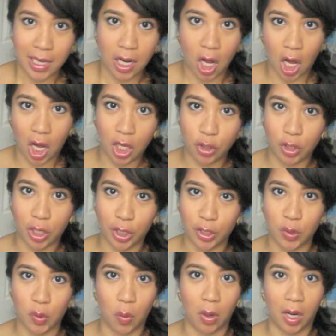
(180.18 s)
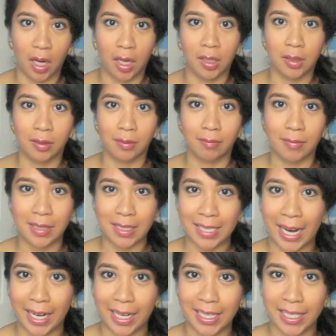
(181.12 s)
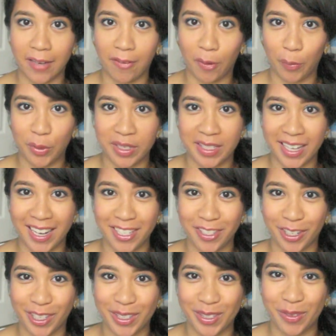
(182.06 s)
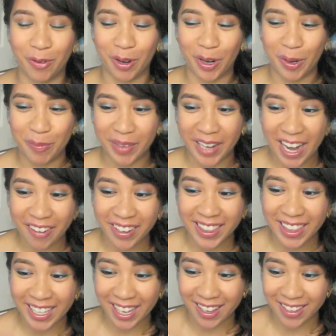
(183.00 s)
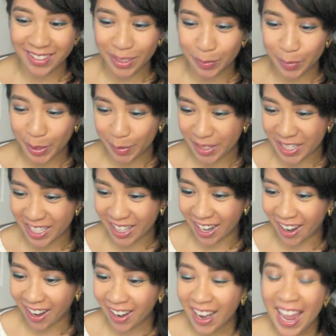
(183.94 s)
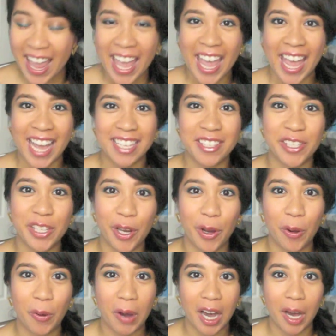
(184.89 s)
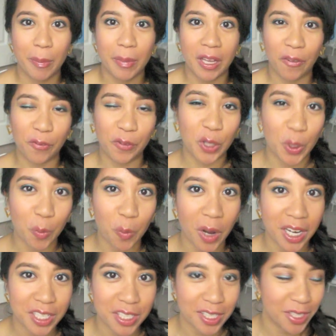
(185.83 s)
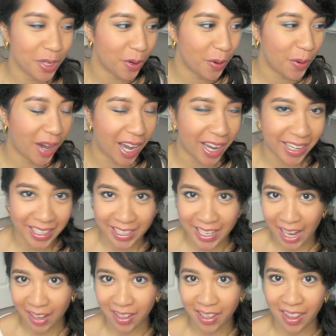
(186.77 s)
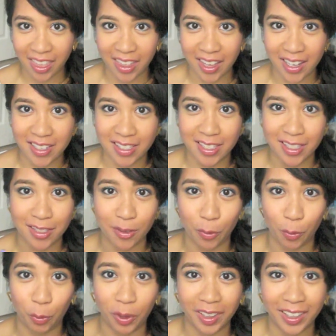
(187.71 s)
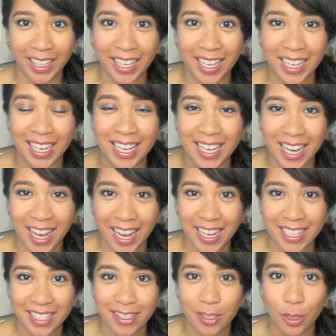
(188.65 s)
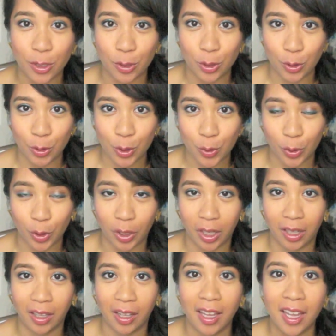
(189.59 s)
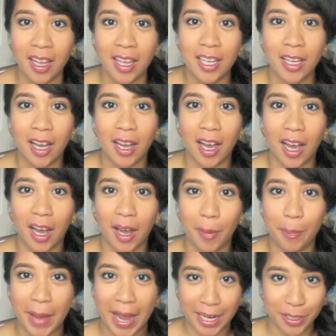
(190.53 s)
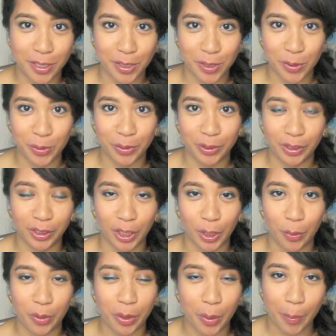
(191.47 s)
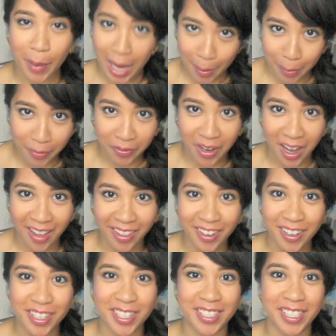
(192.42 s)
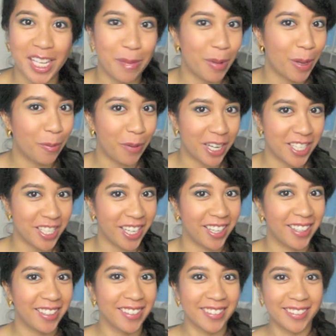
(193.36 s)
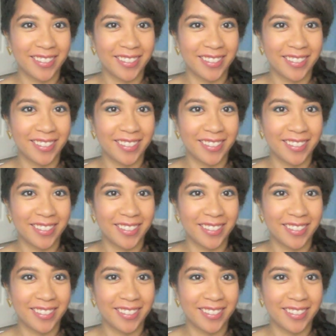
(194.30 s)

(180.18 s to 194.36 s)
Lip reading: not all drugstore, it's 97% drugstore, but everything else is pretty much there. And so if you want to know how to get this really nice, neutral, back to school look with a pop of color, just keep on watching.